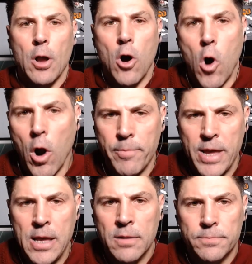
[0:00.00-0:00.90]

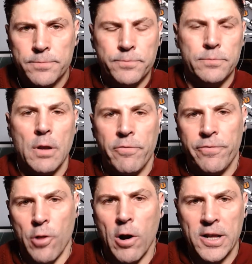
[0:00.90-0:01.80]
Army,
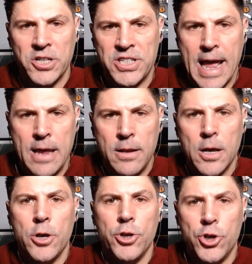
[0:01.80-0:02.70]
Florida State,
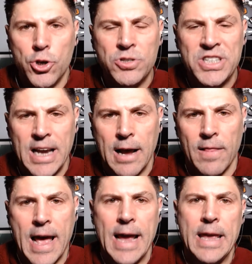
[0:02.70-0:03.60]

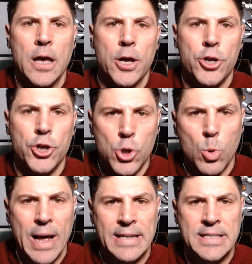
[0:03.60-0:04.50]
UCLA,
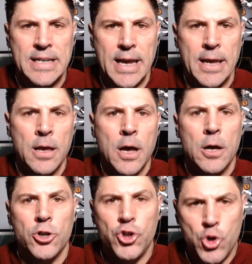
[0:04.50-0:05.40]
USC,
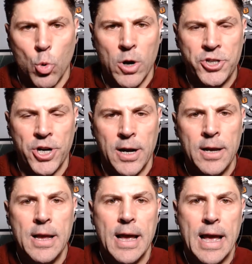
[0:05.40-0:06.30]
Georgia,
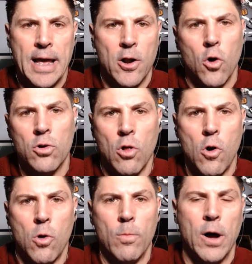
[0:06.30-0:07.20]
and
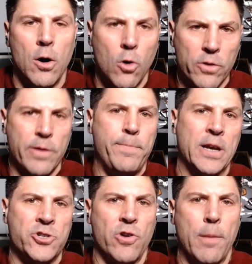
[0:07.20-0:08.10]
Oklahoma. All the
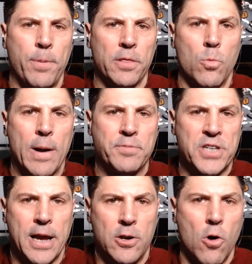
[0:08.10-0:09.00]
picks are up on the
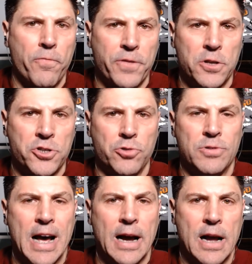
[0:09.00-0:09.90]
website.
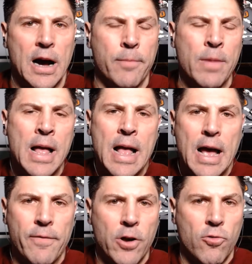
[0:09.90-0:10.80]
GoForTheTwo.com.
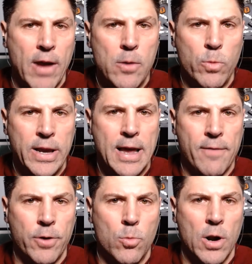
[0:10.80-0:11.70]
Have a great week,
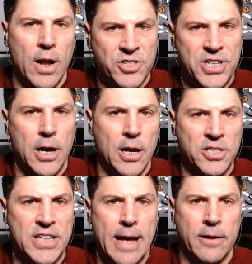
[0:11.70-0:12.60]
everyone. I'll see you on
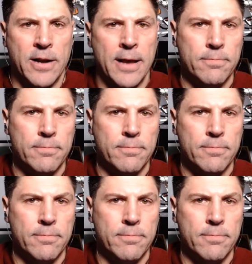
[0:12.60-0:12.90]
Saturday.